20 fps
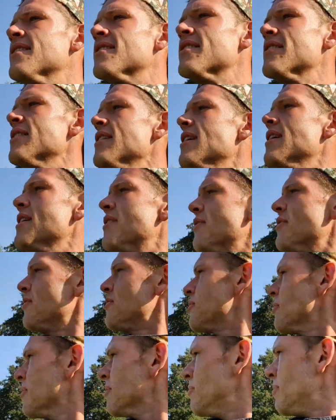So yeah, just
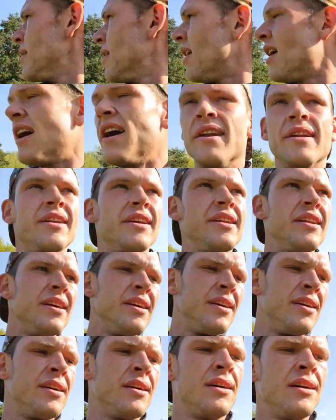doing a bit of hunting
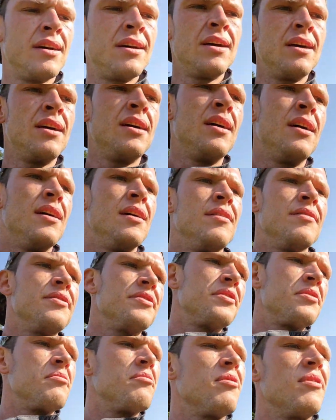for
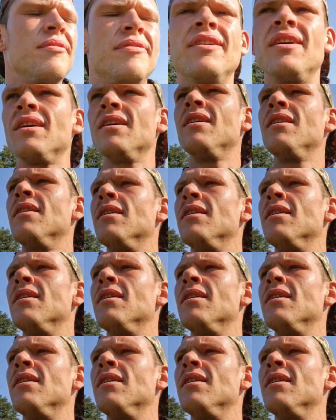some river.